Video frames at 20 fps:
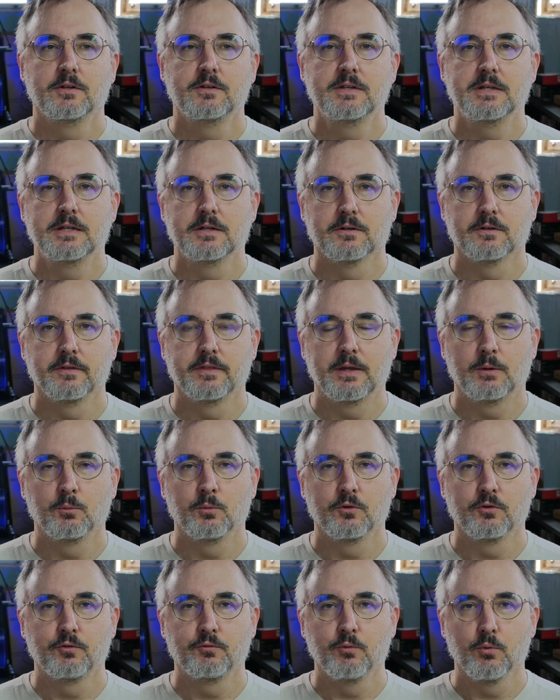deal that
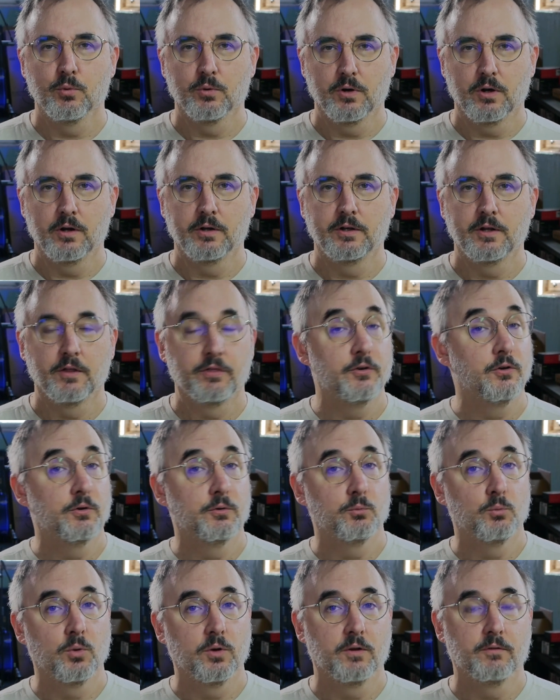was for
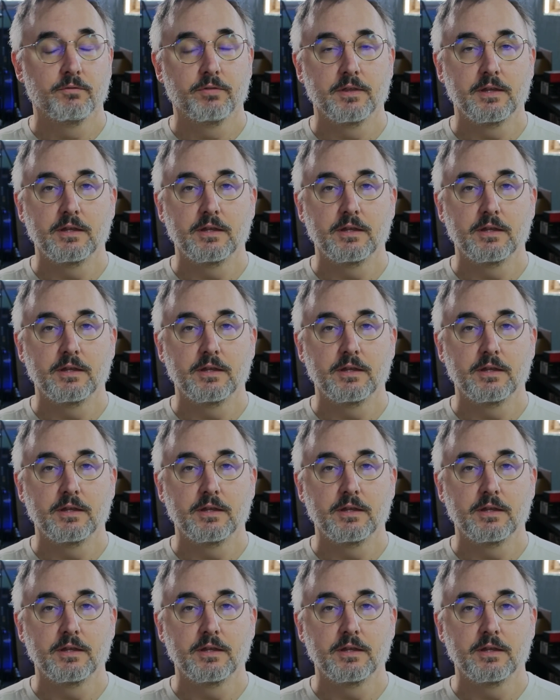another one of